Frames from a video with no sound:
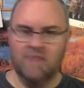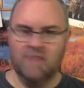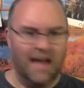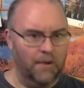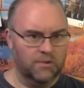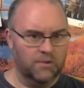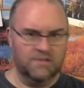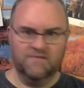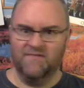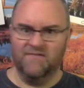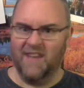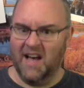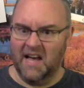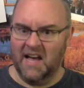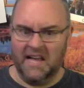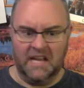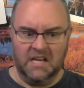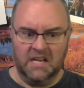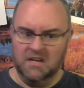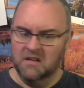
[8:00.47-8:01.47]
I was
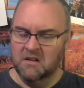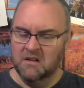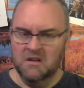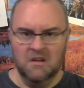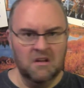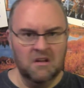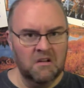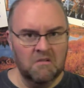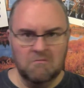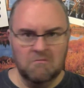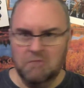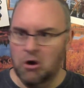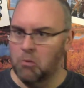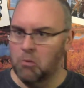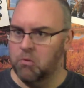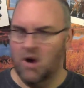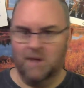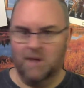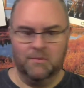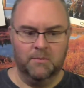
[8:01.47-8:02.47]
fine. No
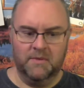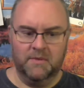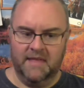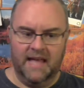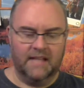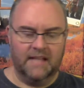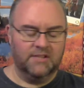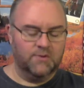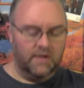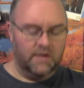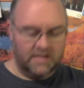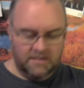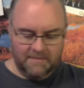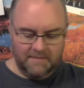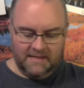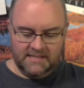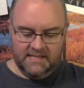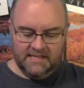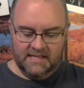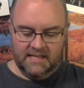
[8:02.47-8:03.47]
problem with that. So I did
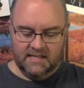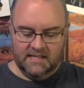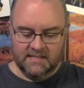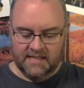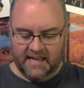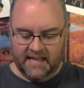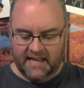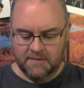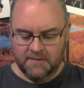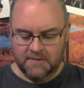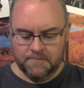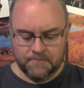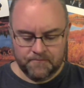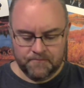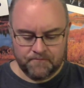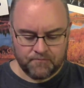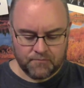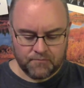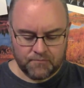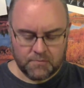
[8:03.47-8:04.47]
my CT scan,
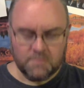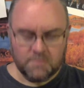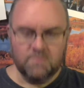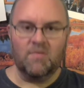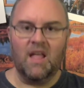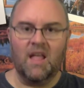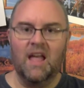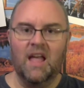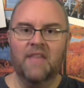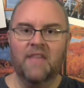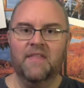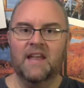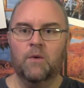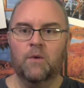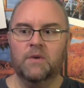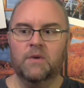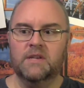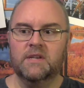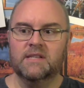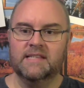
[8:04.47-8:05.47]
and then I
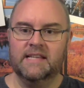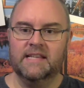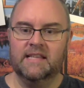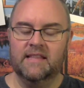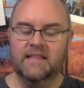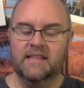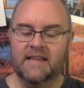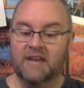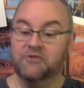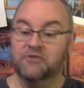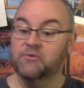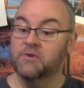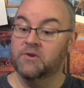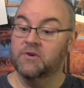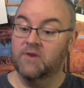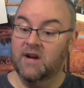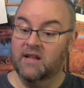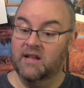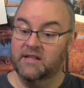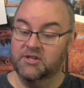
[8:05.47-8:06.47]
went to see the
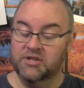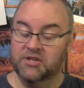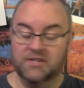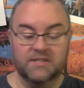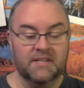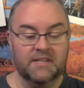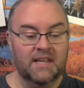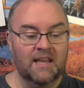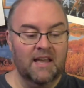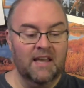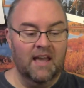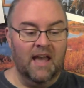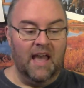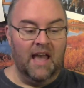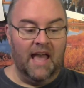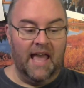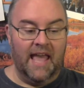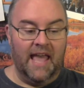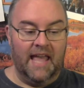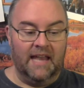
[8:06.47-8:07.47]
gastroenterologist.
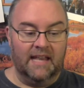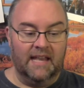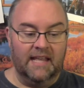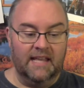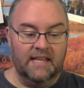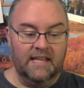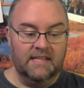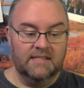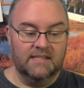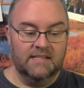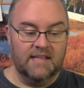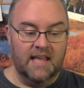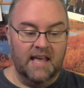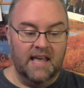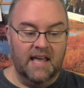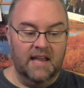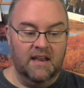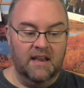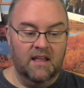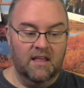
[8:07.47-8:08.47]
And he
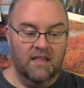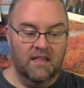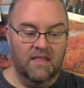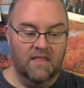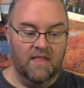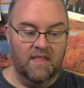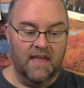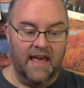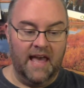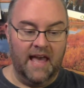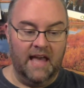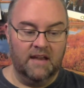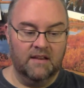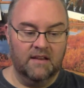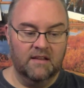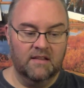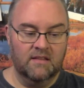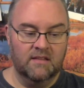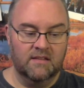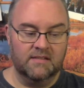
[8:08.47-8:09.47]
said
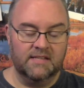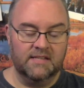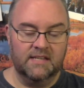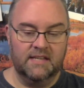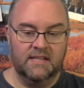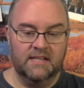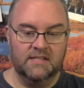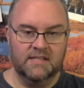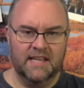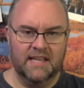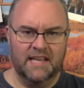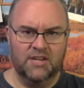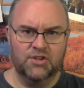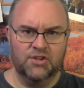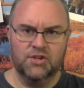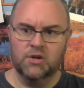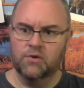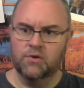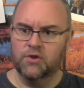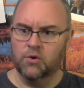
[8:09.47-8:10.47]
that the CT scan
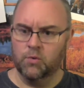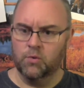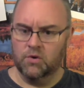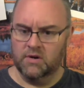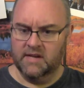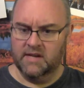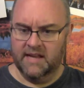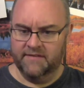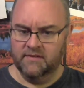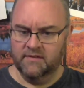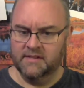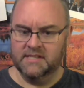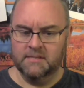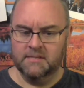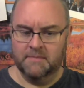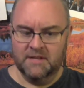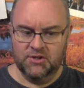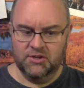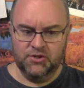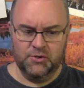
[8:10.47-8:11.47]
showed there were definitely
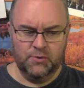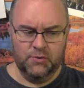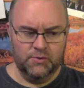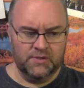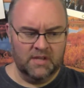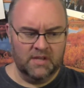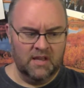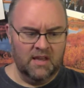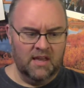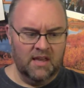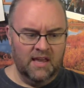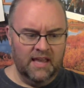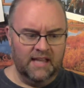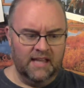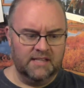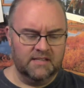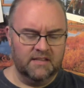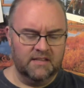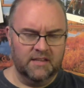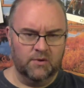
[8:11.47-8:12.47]
some issues.
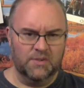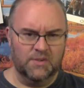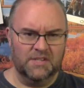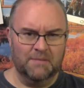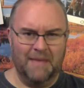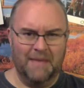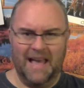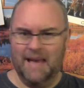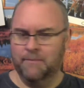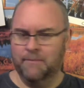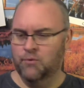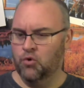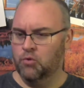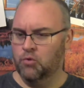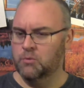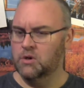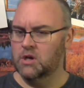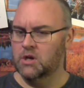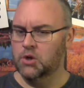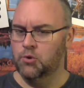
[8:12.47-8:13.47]
He said there was some
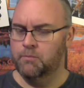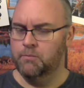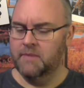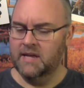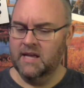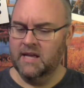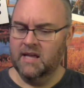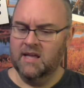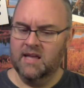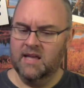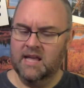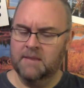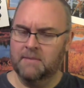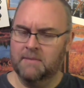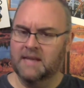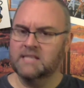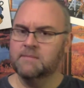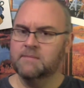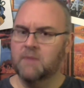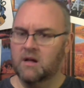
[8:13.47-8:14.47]
abnormal looping in
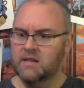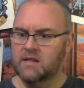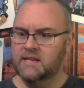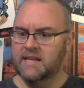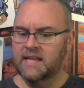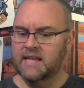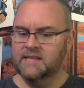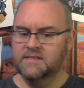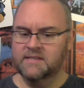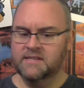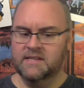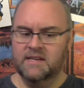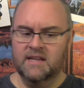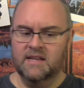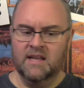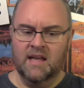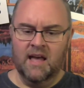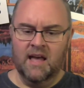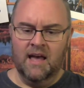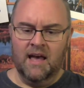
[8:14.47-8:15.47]
my small
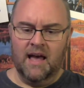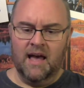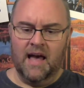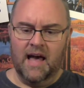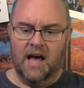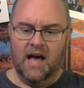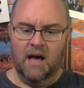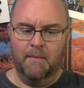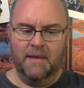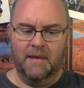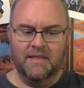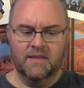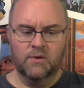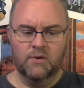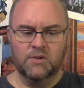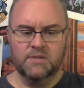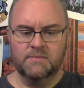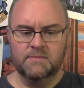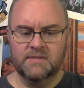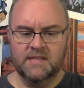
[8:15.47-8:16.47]
intestine, and there
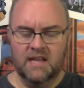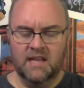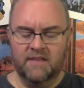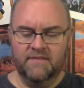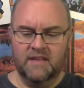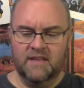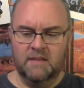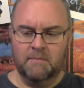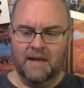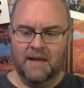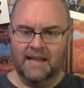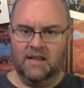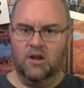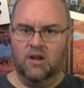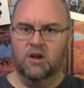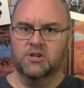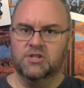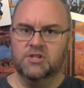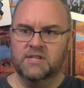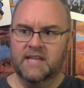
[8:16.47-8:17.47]
was some stuff in my
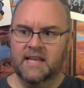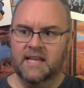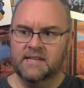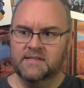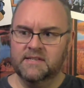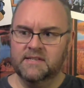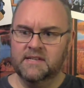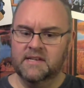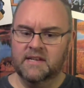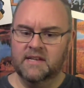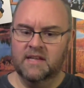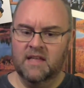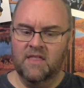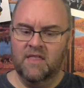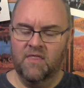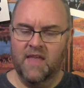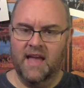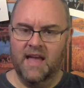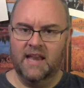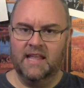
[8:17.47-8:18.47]
large intestine
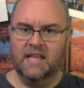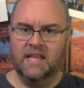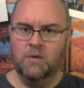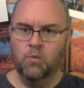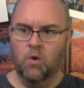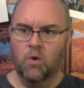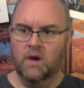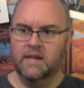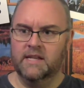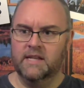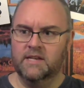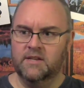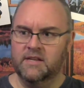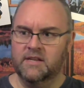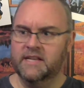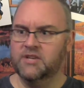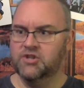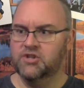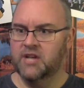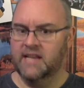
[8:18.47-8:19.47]
that he wanted to
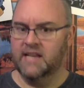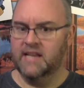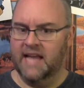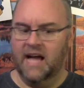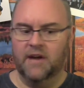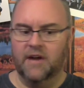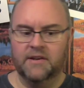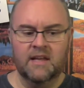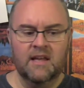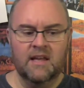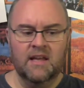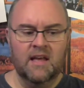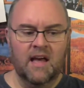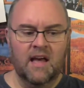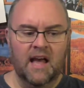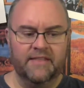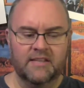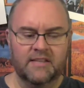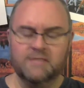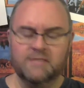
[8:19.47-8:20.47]
get checked out.
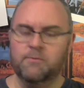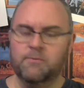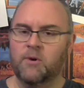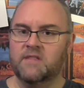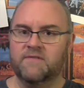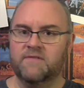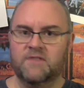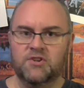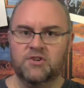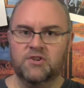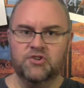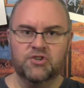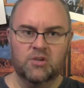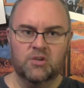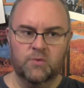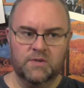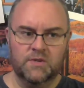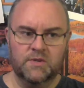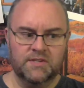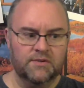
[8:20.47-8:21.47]
At this point, the
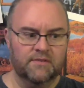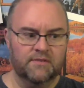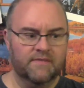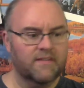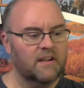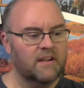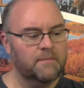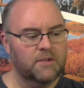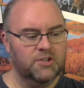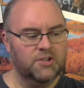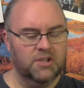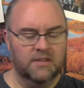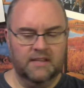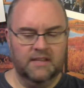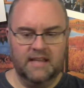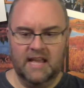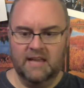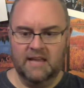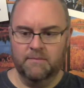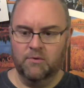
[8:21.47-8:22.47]
fistula was still very much on
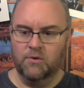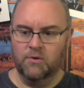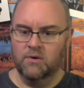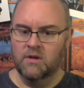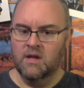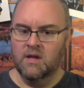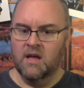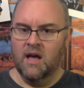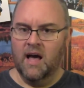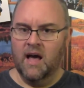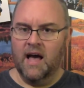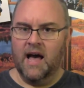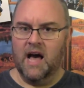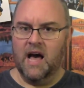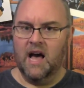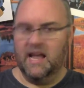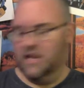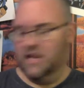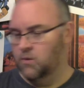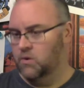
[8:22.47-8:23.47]
the table,
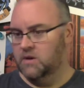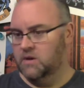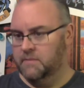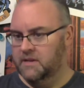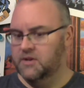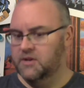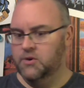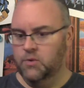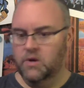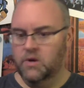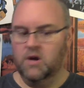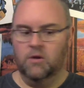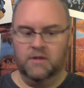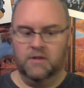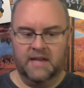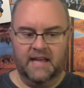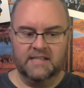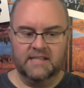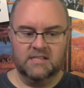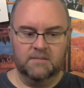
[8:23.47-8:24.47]
and he wanted me to do a
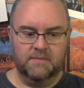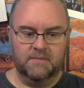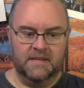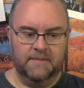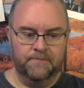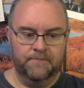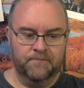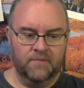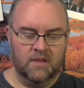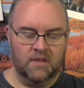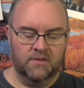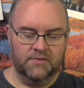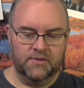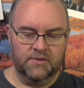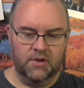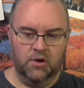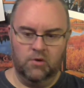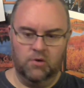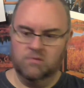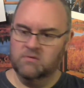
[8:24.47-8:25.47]
colonoscopy.
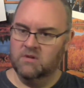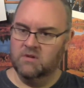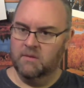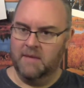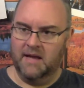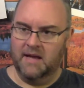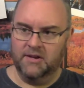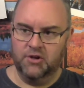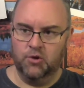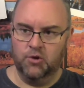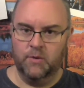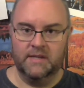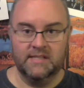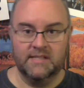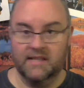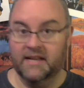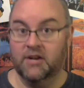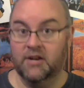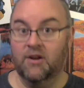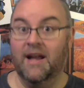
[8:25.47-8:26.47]
So about 2
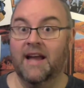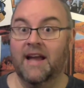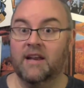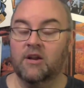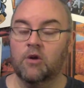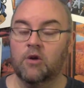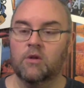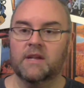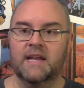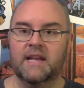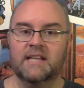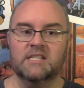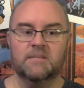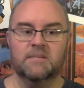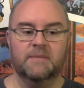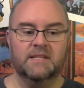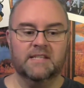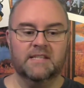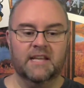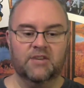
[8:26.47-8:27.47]
weeks later, I had a
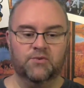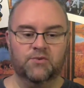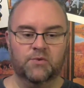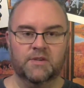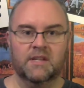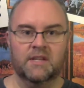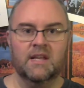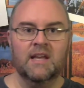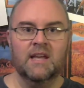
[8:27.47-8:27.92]
colonoscopy scheduled.